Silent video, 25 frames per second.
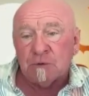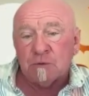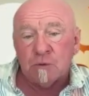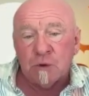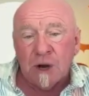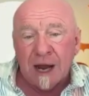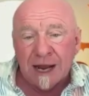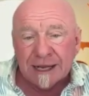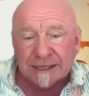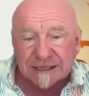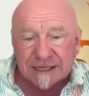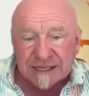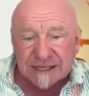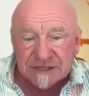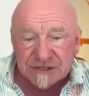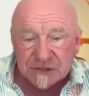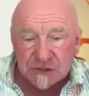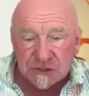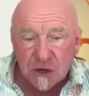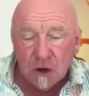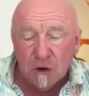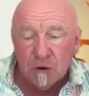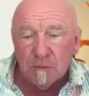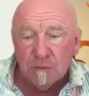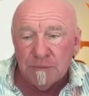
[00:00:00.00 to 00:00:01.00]
Rightly
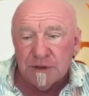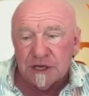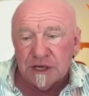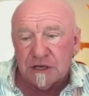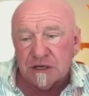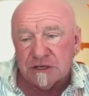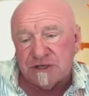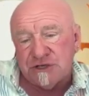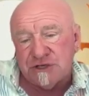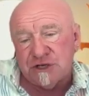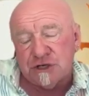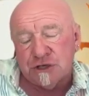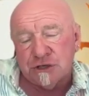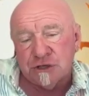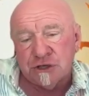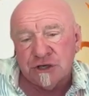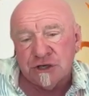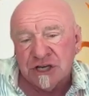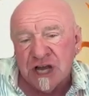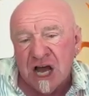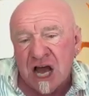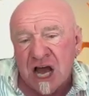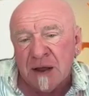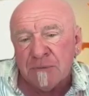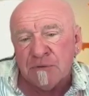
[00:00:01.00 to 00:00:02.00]
so, because you
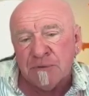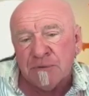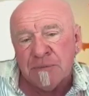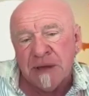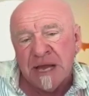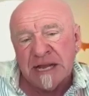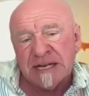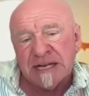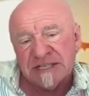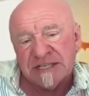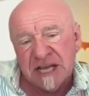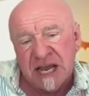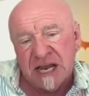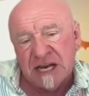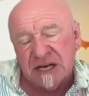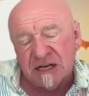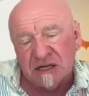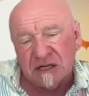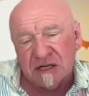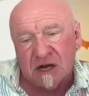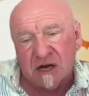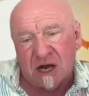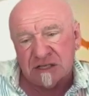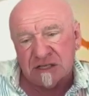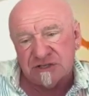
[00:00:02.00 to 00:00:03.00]
could not
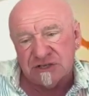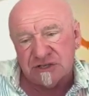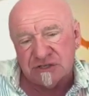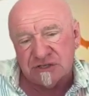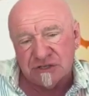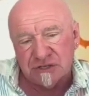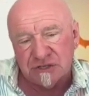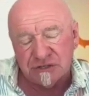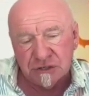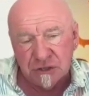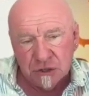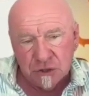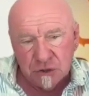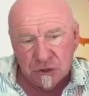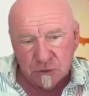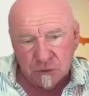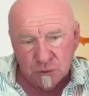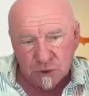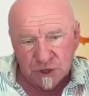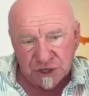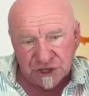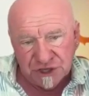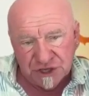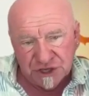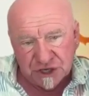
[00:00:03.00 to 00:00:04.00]
maintain consciousness
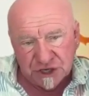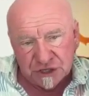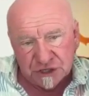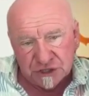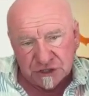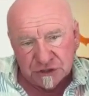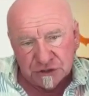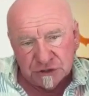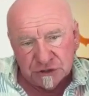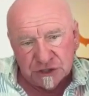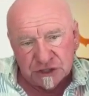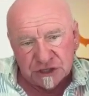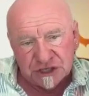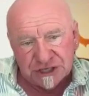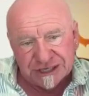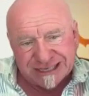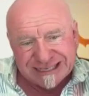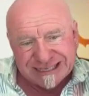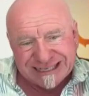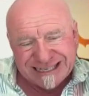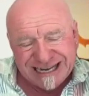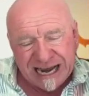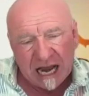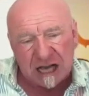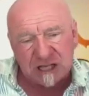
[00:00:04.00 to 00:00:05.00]
with the
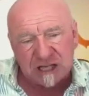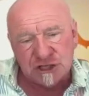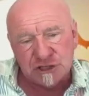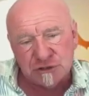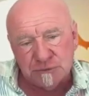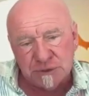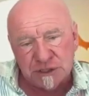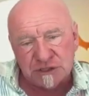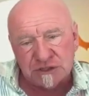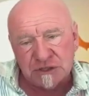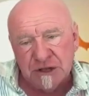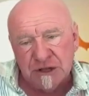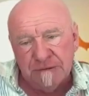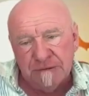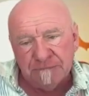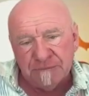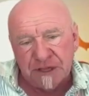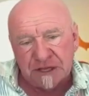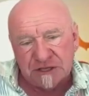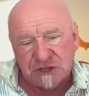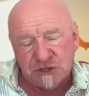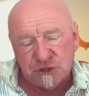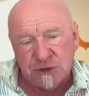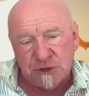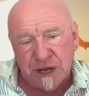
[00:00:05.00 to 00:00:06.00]
attachment
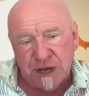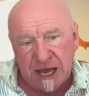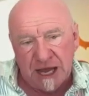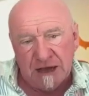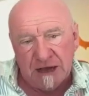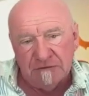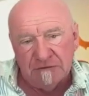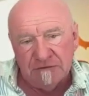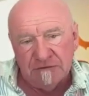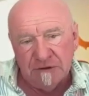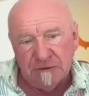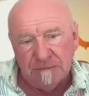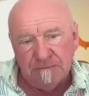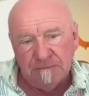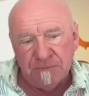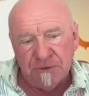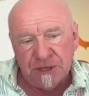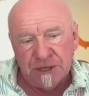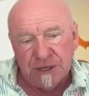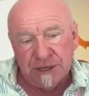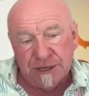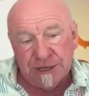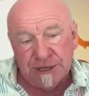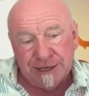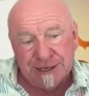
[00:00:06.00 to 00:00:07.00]
that you have.
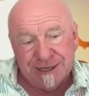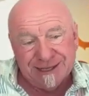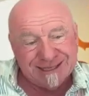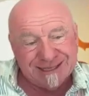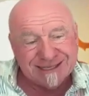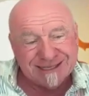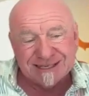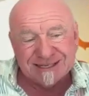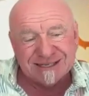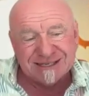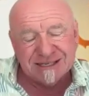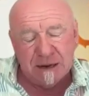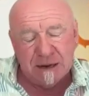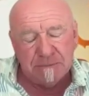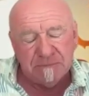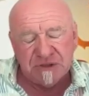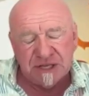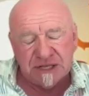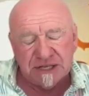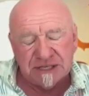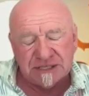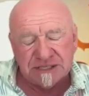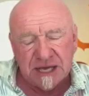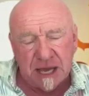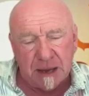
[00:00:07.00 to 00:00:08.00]
It's the same
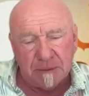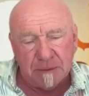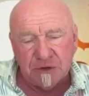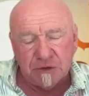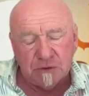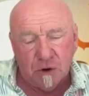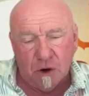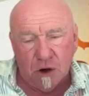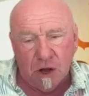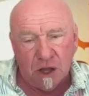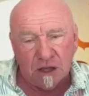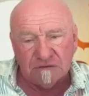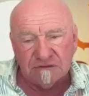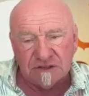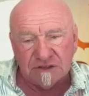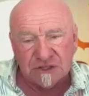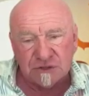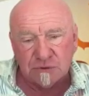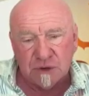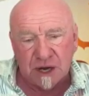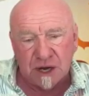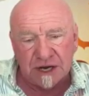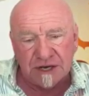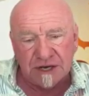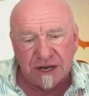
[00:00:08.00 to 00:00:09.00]
thing that's happening to all of
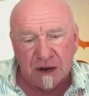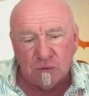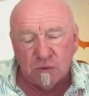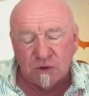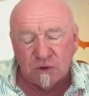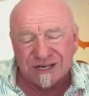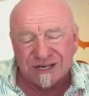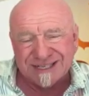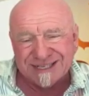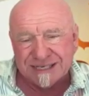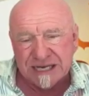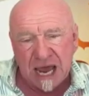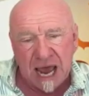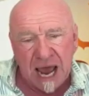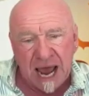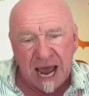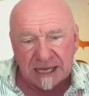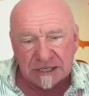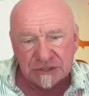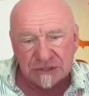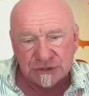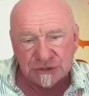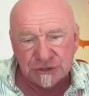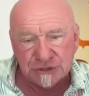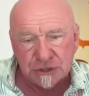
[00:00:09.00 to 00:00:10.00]
us right now. We're
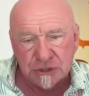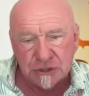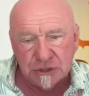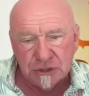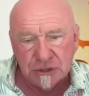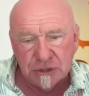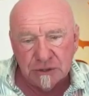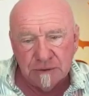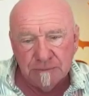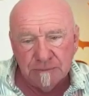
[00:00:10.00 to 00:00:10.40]
attached.